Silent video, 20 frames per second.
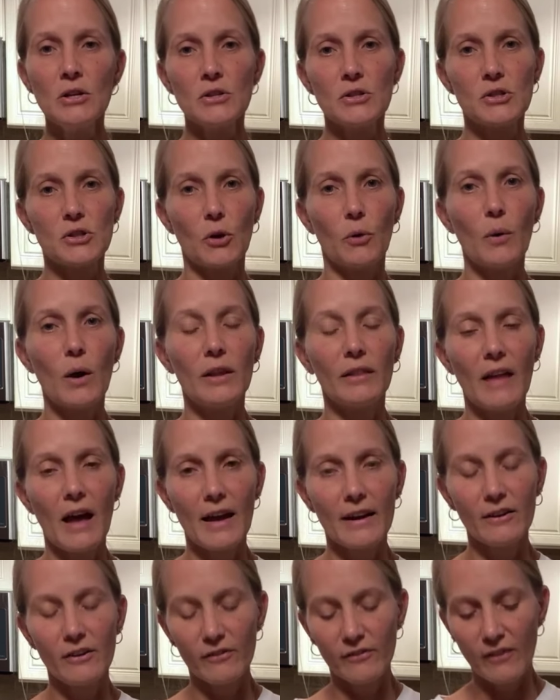So a
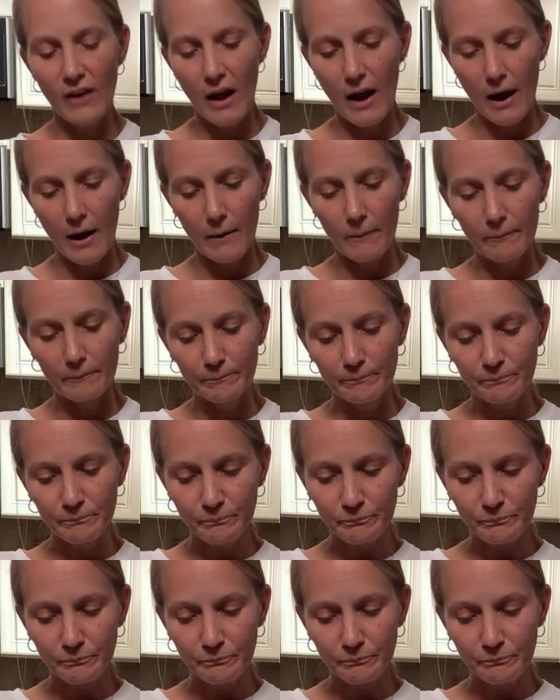lot of um,